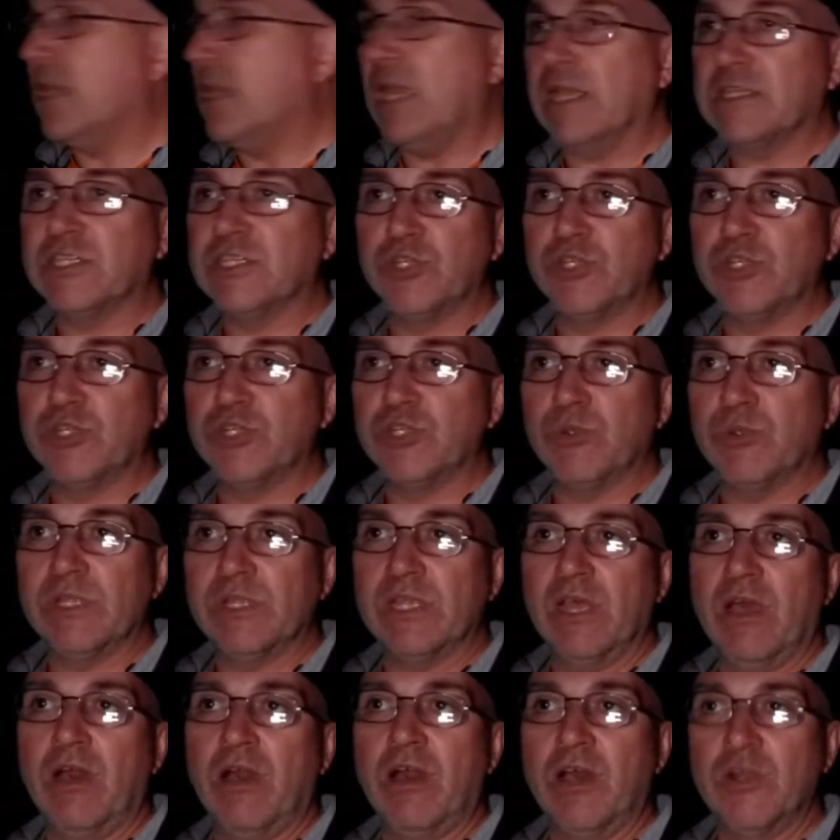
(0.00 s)
But he had to do it
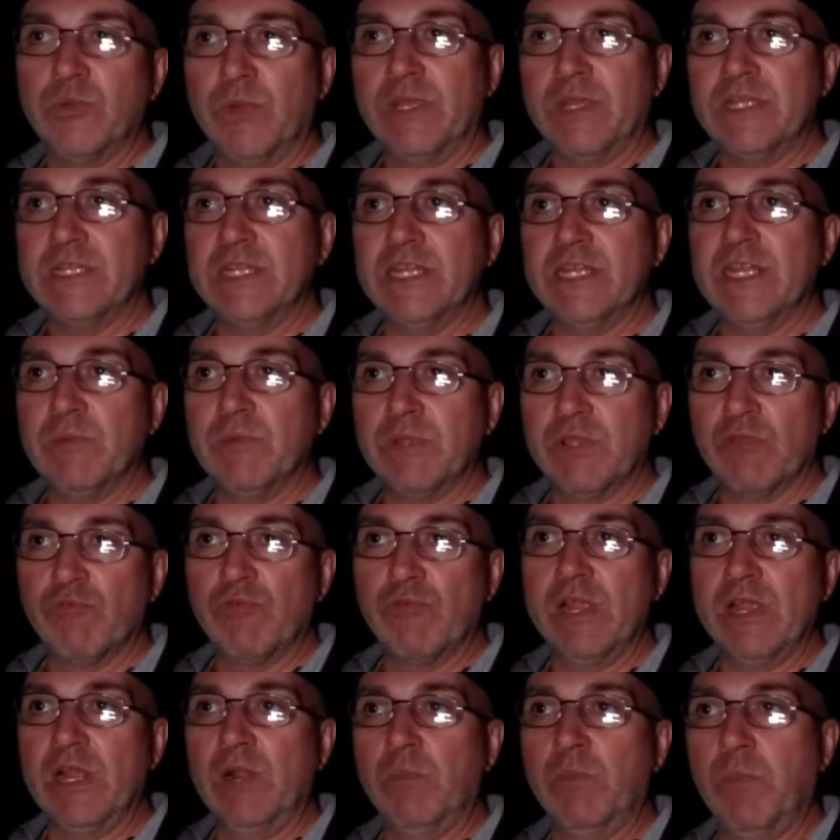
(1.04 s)
the hard way, didn't he, with a
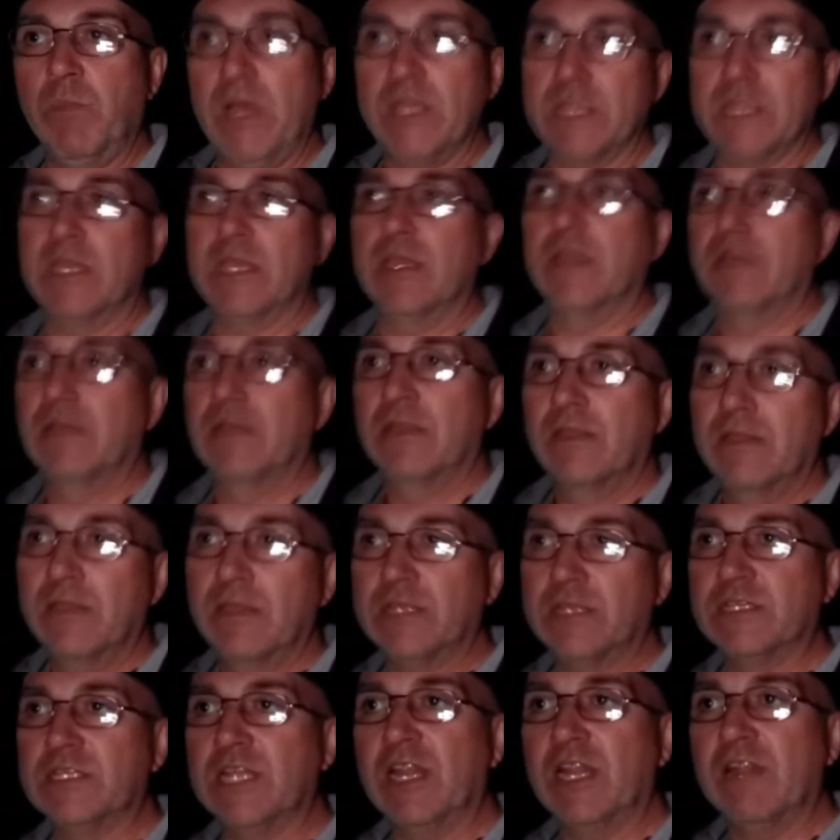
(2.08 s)
real bike
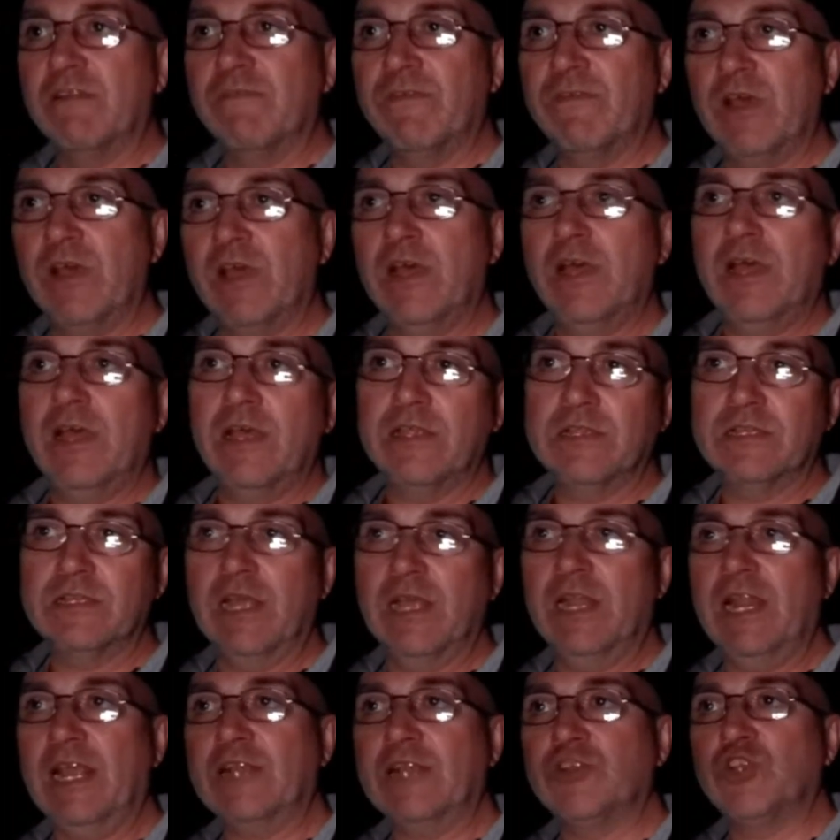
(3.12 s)
instead of
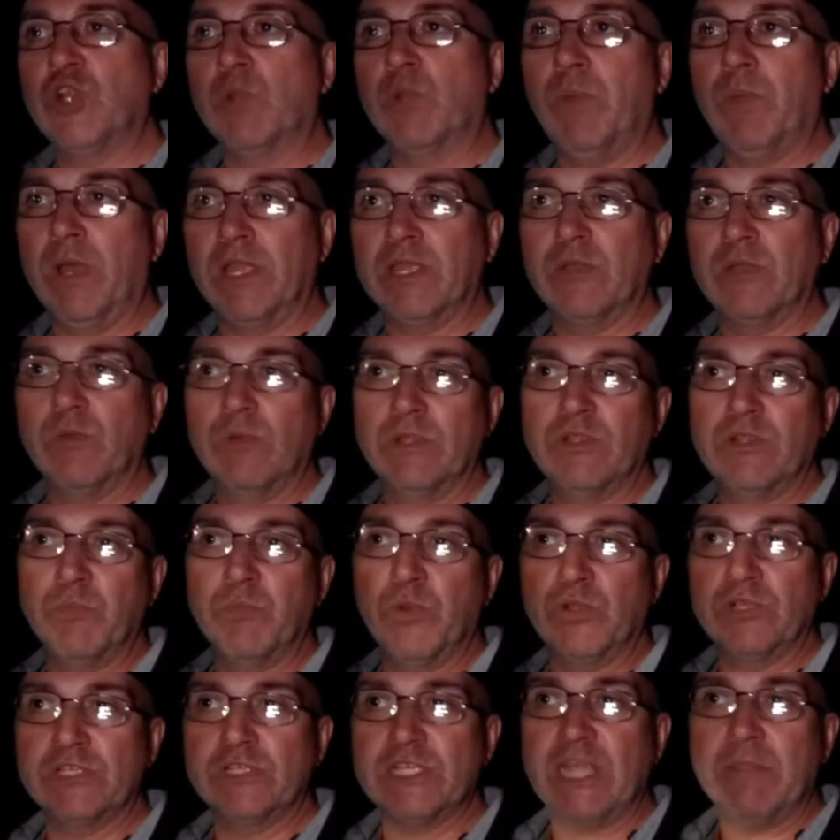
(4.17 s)
electric bike where you
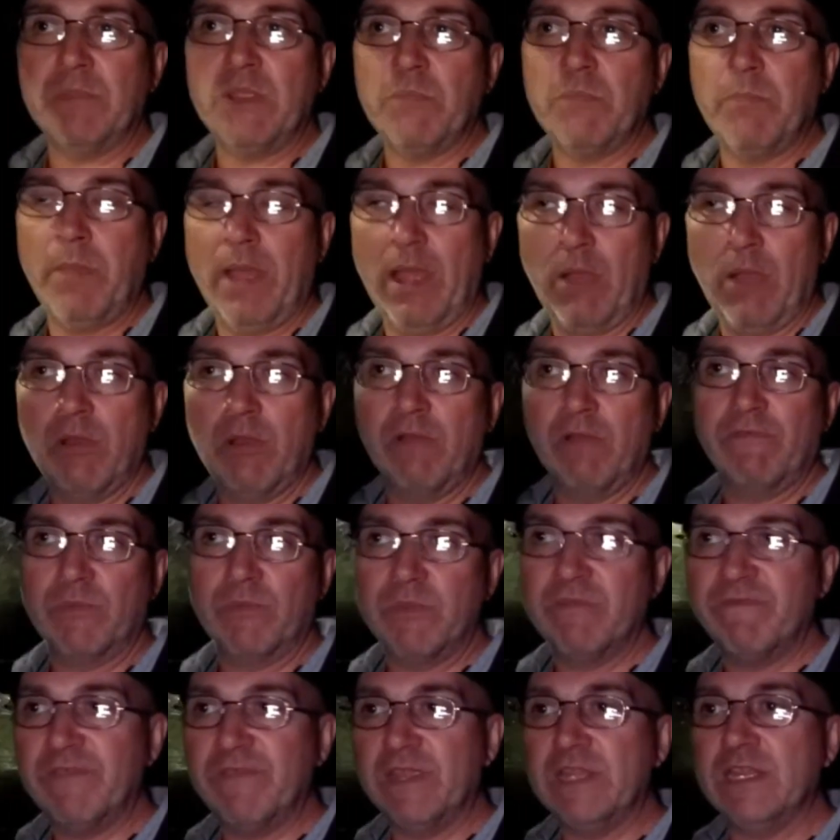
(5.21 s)
put semi-power
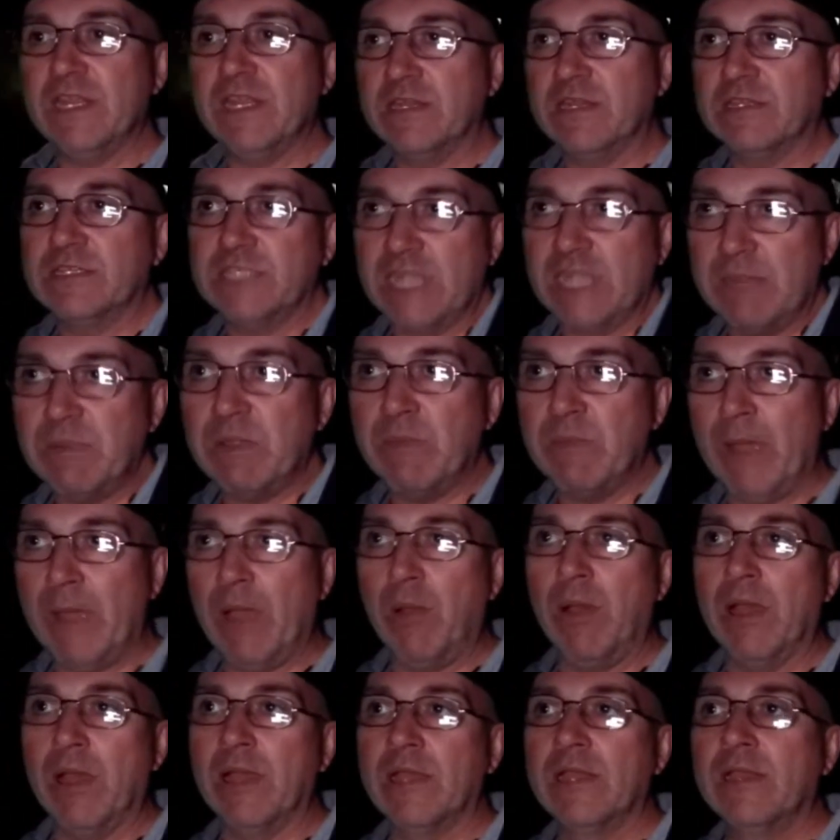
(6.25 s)
from your feet in,
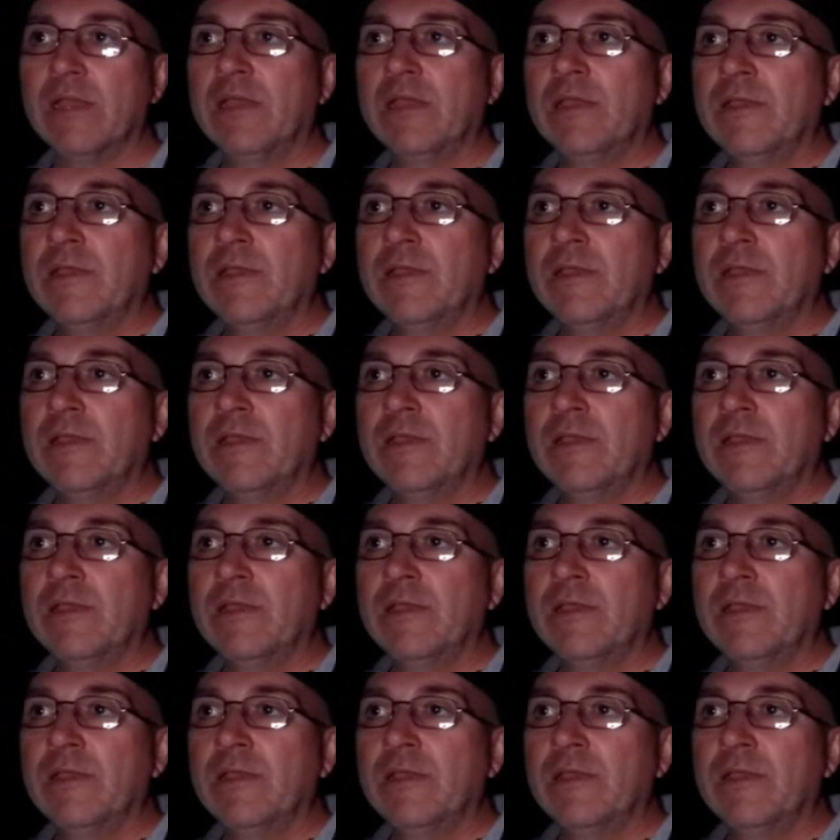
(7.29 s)
semi-power.